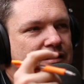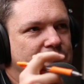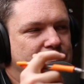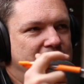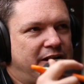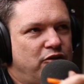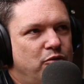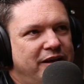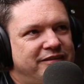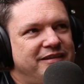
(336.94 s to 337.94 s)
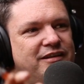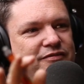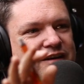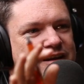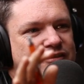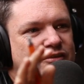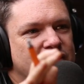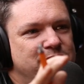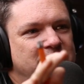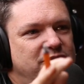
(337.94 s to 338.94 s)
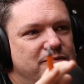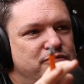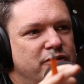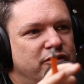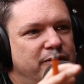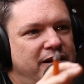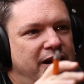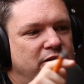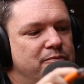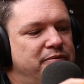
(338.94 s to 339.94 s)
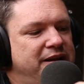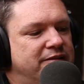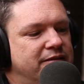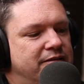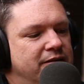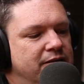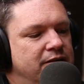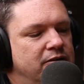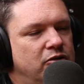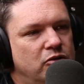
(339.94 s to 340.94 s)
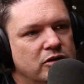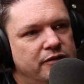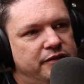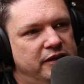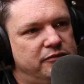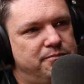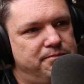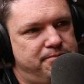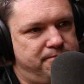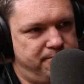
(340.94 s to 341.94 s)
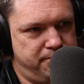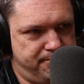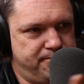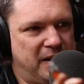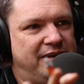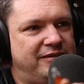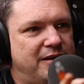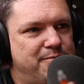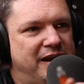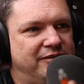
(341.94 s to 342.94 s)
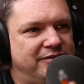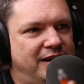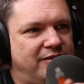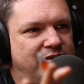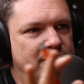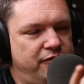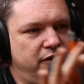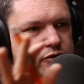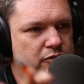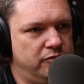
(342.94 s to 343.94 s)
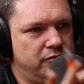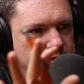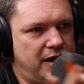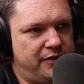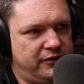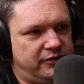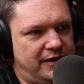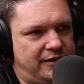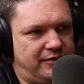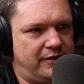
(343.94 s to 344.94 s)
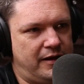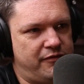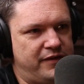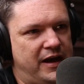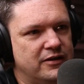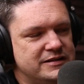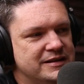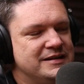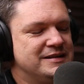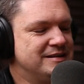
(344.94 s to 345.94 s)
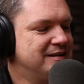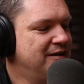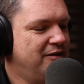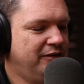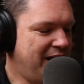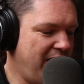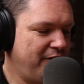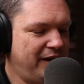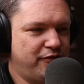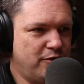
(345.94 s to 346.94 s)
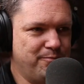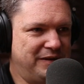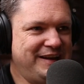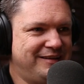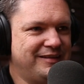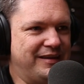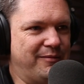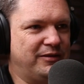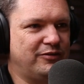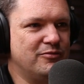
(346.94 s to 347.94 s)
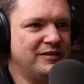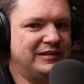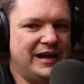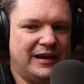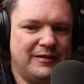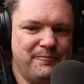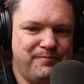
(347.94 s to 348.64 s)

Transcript: my questing phase got me to a point where I'd completed all of these basic base sets and a few other sets that I found. Now that I've completed them, it's almost like